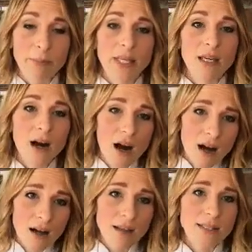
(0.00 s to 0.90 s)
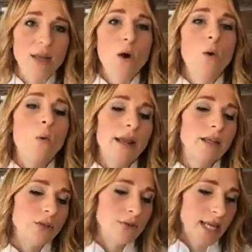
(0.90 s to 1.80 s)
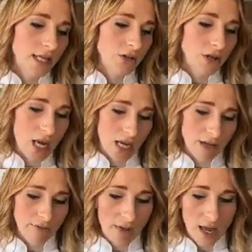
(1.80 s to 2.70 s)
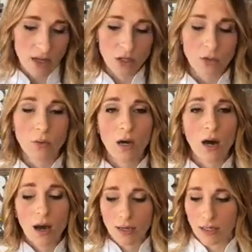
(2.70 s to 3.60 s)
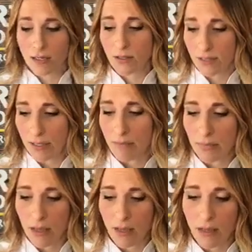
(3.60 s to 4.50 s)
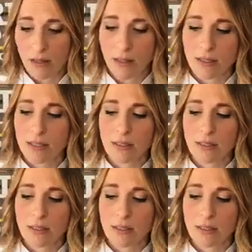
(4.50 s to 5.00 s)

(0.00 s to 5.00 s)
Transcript: because when you take your knife and you cut into something, let's